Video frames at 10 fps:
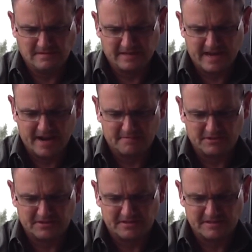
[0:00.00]
Again, I'm
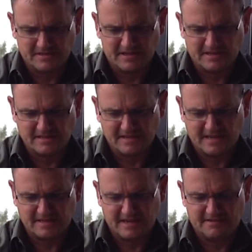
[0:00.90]
just going to tighten
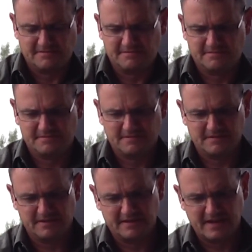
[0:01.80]
that down
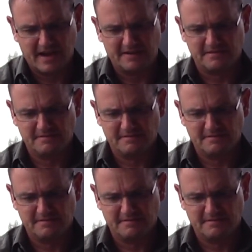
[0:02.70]
again.